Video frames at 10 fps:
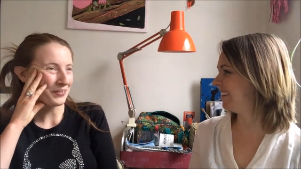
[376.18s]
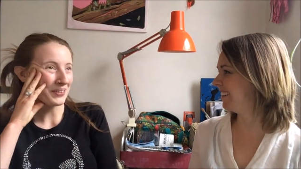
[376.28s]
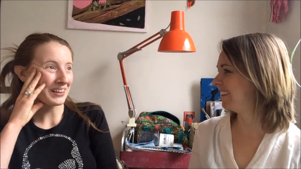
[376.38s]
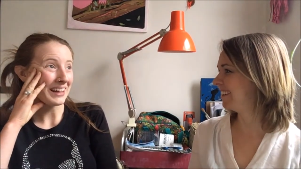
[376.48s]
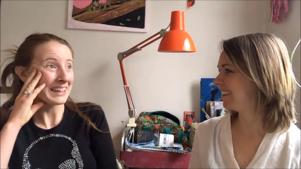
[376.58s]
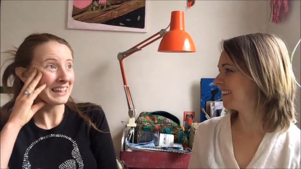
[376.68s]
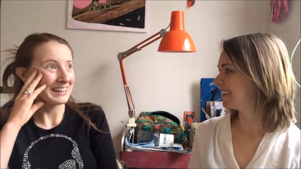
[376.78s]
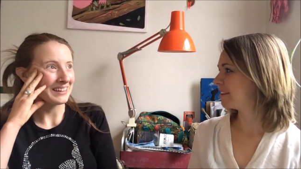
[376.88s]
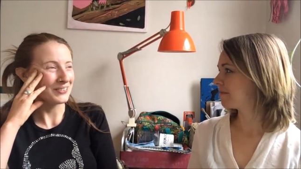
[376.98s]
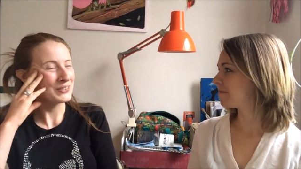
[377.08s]
Speaker 1: we're lucky
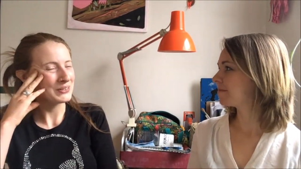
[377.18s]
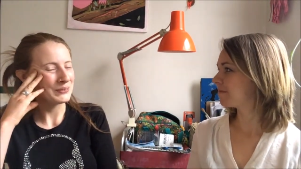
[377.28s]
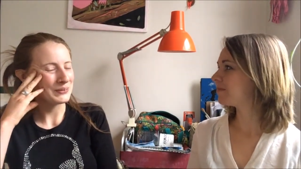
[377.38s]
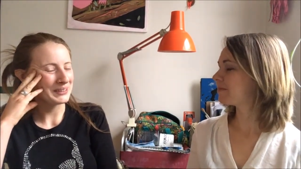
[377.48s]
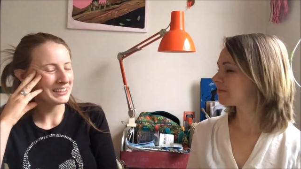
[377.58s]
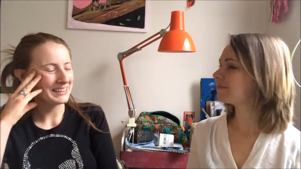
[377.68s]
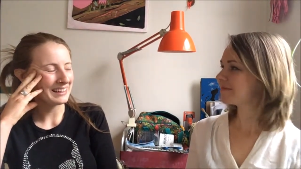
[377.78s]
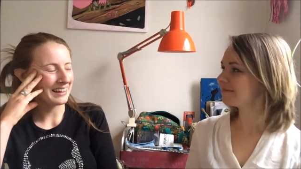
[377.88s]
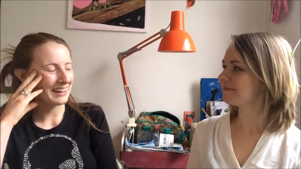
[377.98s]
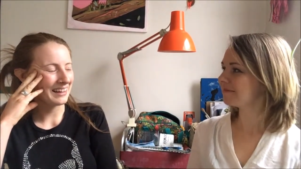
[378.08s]
enough to.
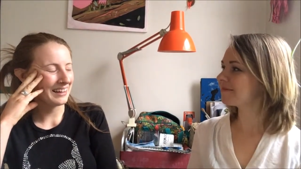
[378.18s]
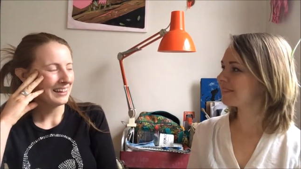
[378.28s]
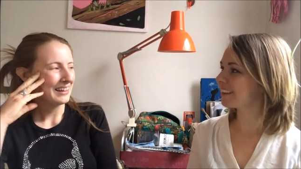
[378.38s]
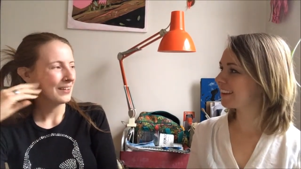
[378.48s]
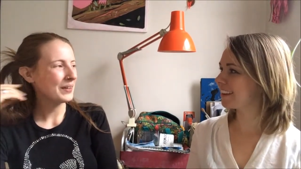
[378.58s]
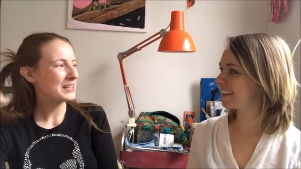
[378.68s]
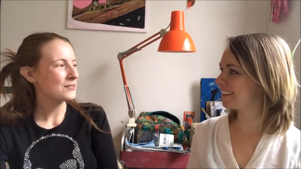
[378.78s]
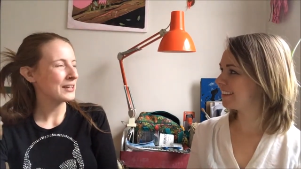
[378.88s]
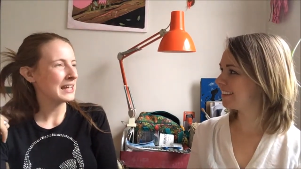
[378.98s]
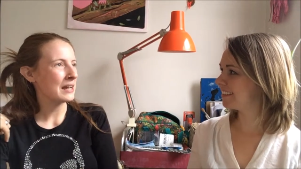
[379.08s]
Yeah. Well, it's
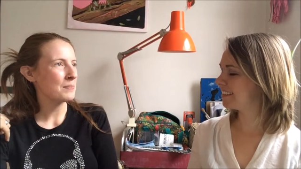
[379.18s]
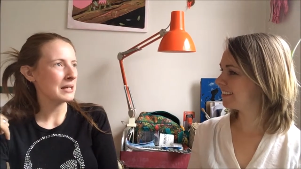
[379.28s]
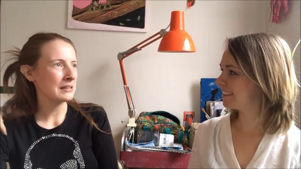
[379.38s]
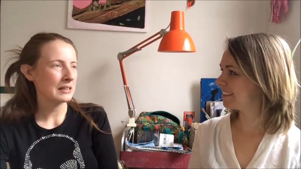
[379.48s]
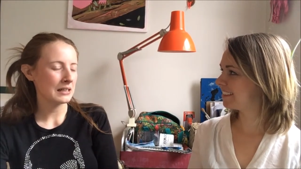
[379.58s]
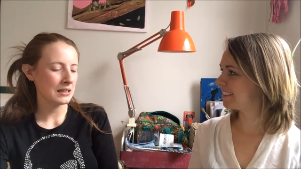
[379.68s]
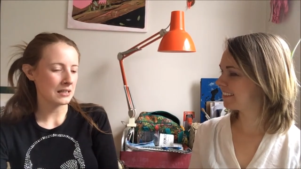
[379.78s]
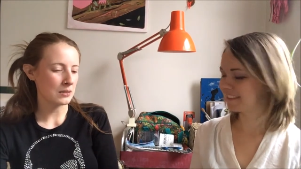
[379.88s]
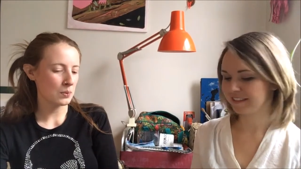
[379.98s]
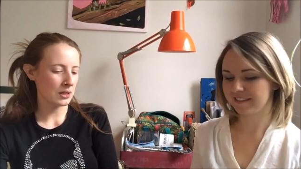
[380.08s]
funny. I made like
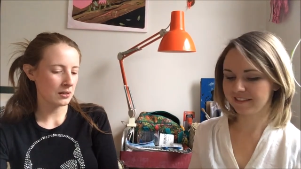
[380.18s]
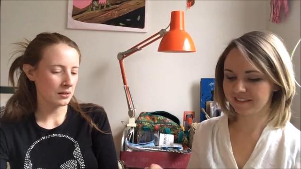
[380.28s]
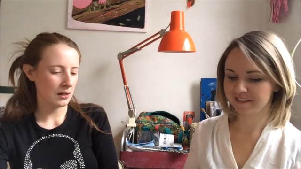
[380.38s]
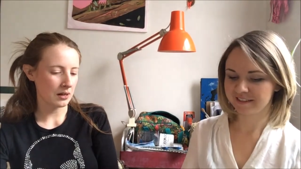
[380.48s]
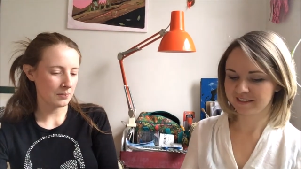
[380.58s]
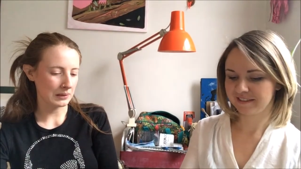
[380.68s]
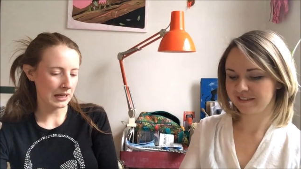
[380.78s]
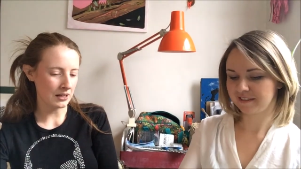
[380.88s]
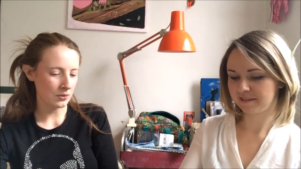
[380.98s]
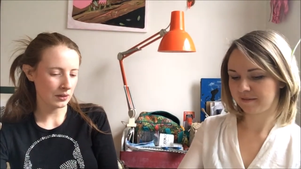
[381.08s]
this one um,
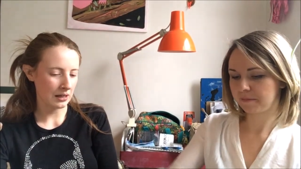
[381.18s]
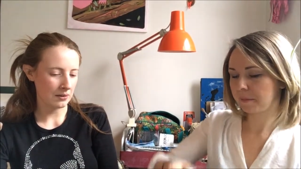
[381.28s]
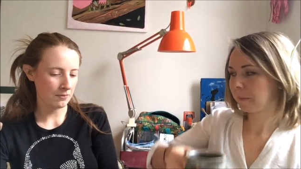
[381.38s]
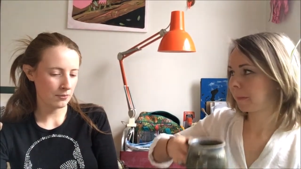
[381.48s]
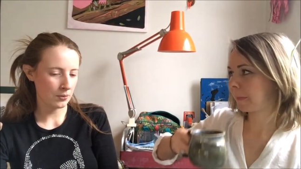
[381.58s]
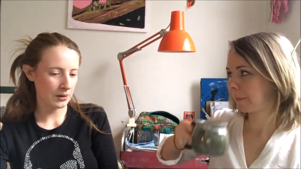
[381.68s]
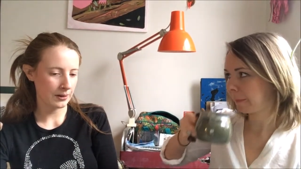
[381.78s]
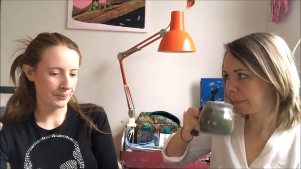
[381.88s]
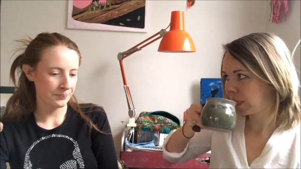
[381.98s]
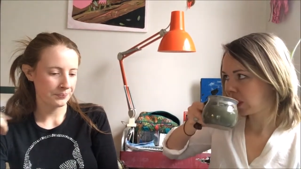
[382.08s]
lino cut for
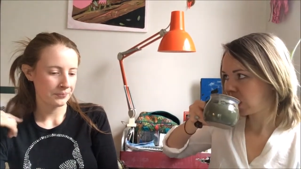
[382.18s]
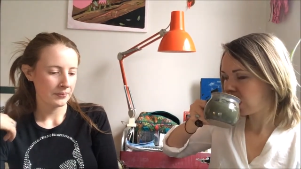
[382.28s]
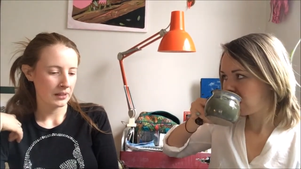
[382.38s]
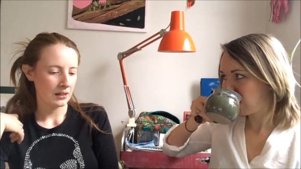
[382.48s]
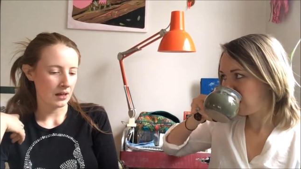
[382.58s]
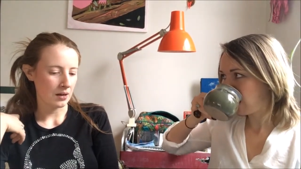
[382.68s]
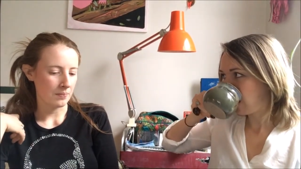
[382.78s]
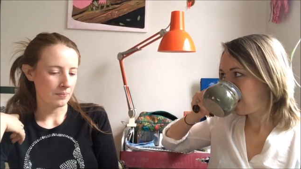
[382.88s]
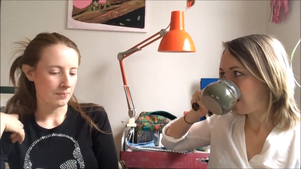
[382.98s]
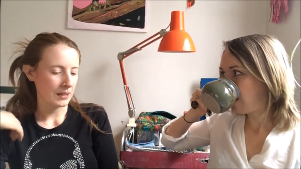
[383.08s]

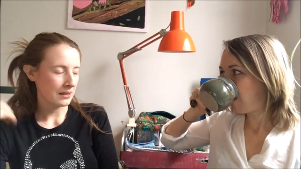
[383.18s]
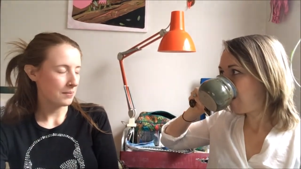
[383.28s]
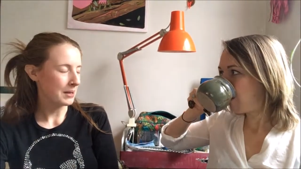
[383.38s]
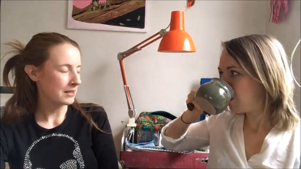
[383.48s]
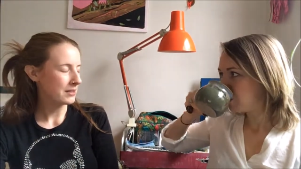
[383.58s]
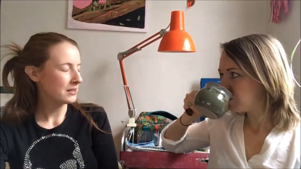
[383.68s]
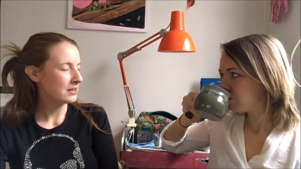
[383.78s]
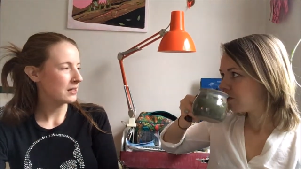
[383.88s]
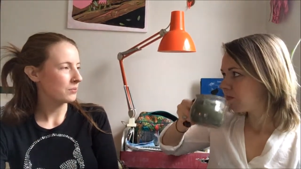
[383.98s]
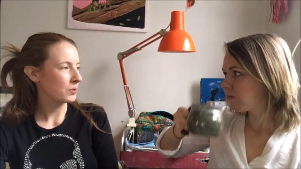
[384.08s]
um, like that magazine
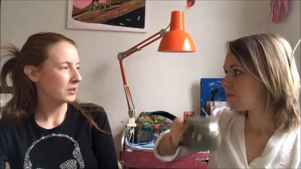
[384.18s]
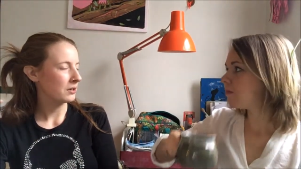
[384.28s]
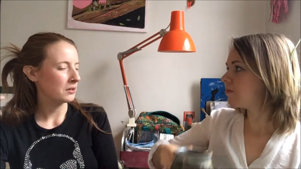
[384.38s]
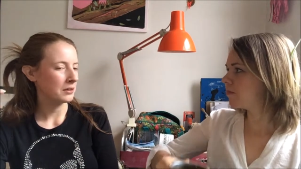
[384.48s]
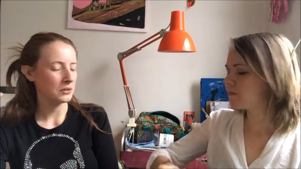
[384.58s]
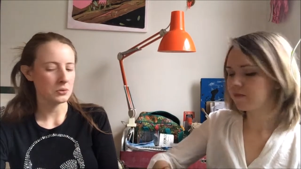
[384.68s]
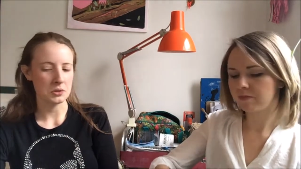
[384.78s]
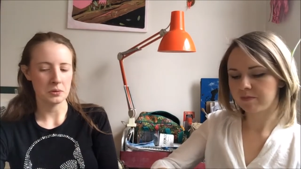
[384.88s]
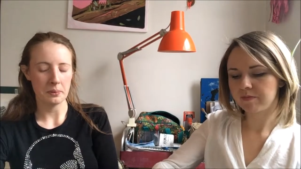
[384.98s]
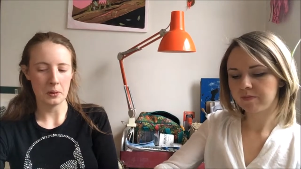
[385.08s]
that I'm working on. Mm-hmm. I told
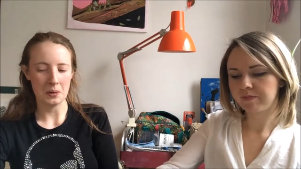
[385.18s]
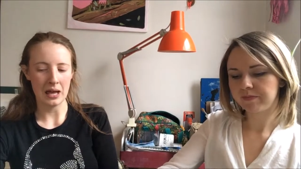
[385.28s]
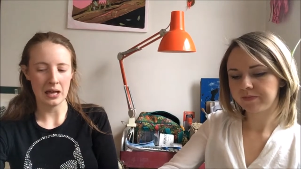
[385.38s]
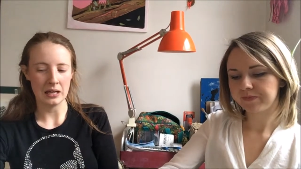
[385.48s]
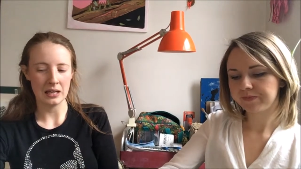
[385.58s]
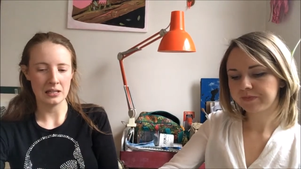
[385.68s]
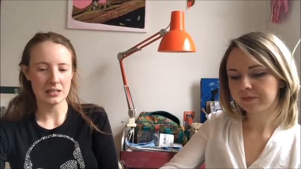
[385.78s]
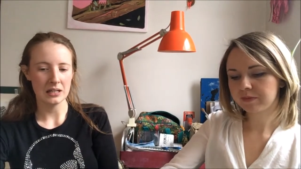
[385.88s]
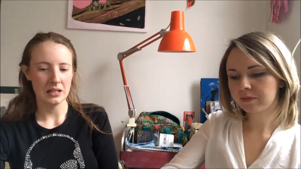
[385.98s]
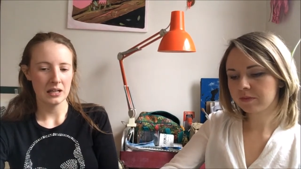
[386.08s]
you about, and
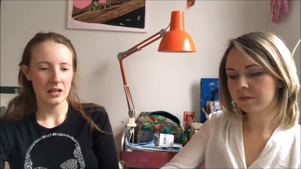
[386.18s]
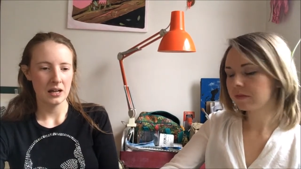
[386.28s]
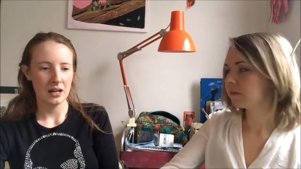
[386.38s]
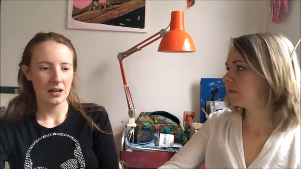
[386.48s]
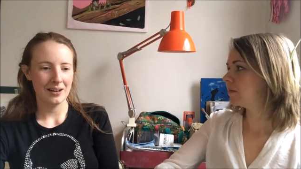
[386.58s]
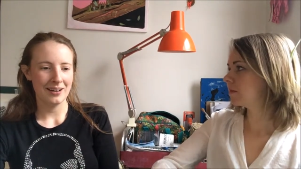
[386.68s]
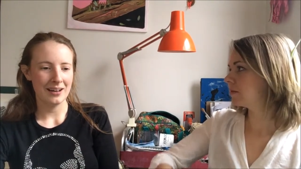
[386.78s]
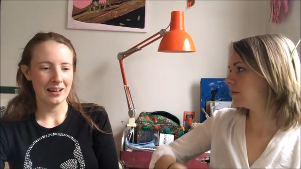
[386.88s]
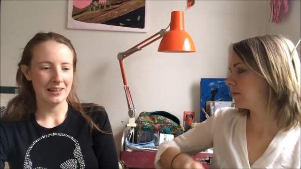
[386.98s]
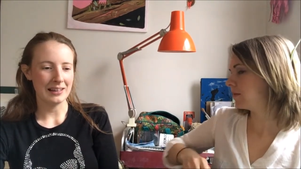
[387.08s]

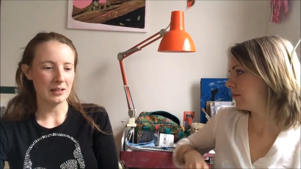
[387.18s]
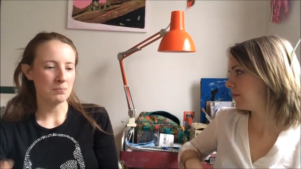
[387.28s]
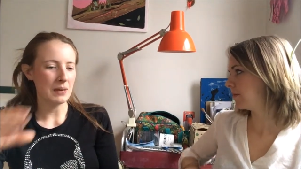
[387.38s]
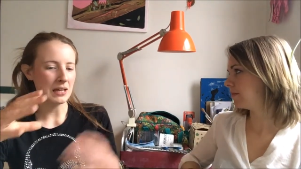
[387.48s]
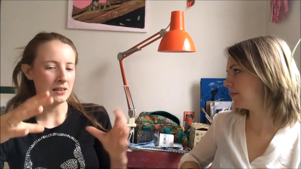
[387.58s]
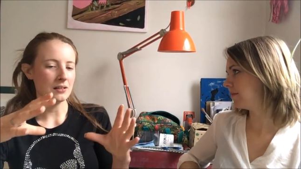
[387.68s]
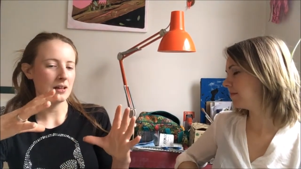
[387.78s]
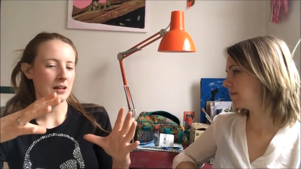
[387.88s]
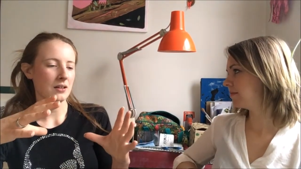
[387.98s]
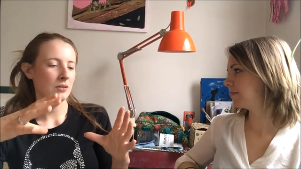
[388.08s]
I like made the
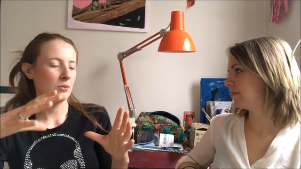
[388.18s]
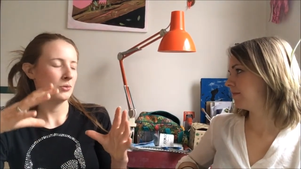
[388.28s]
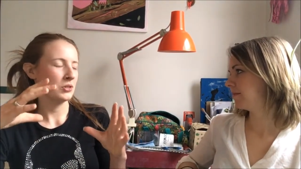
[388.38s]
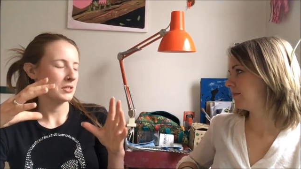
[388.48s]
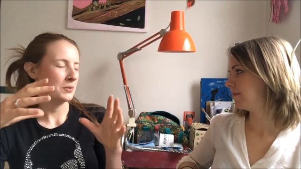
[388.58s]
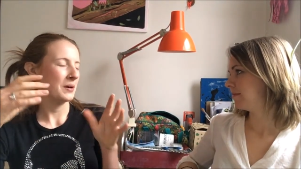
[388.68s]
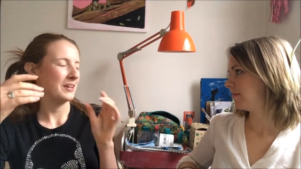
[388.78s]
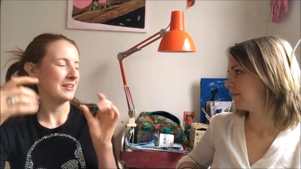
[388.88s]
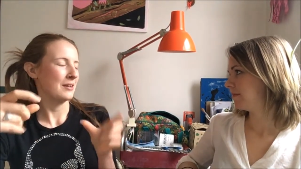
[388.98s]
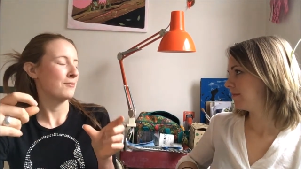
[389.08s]
lino just so I could
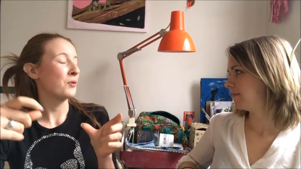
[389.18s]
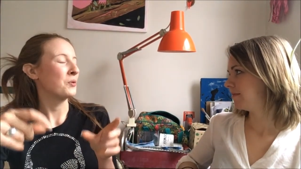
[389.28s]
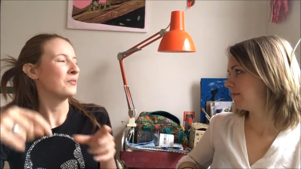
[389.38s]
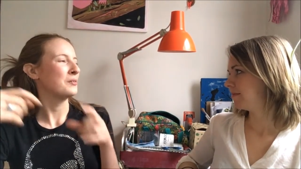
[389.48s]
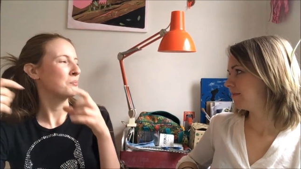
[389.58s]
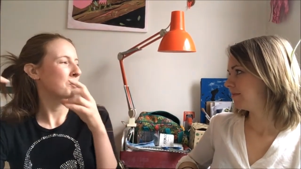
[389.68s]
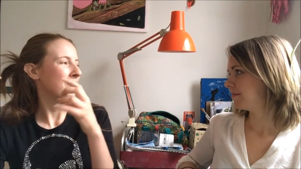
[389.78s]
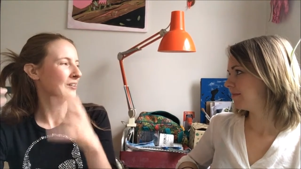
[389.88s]
take a photo of it, put